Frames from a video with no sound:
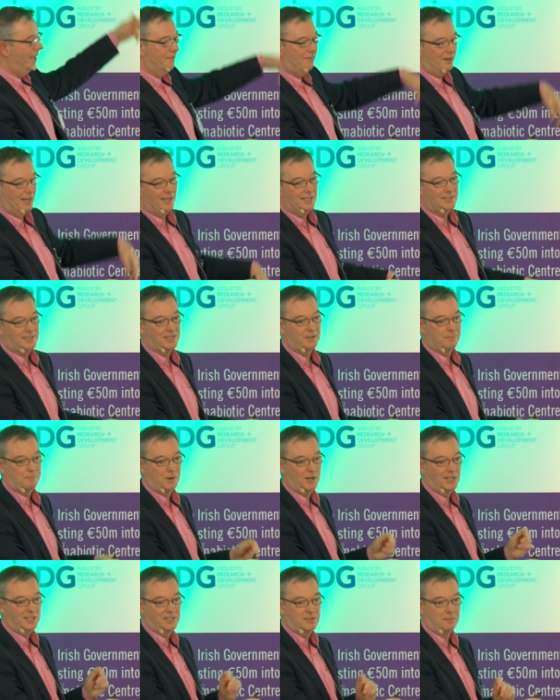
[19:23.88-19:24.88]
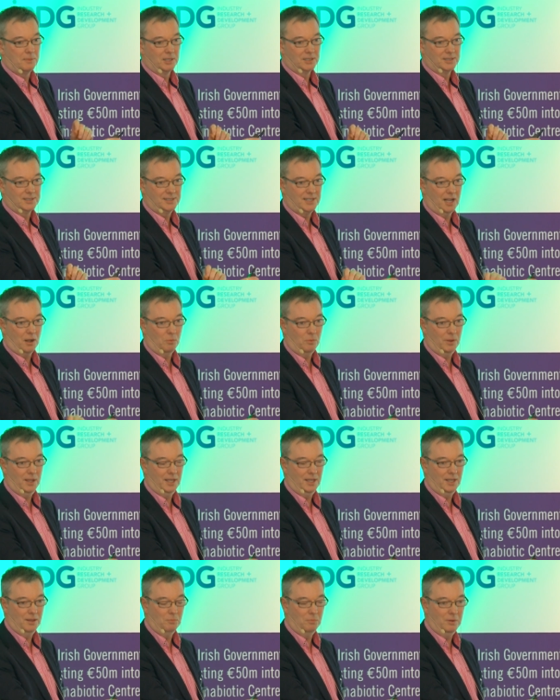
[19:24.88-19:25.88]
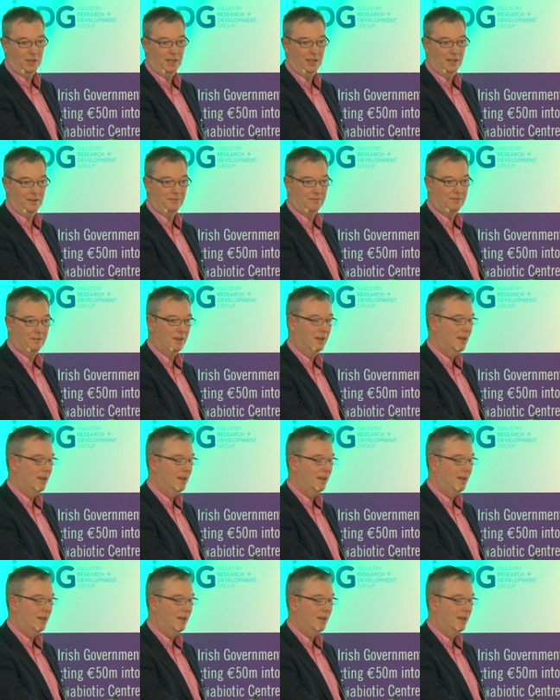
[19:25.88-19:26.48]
have a list of principles that we've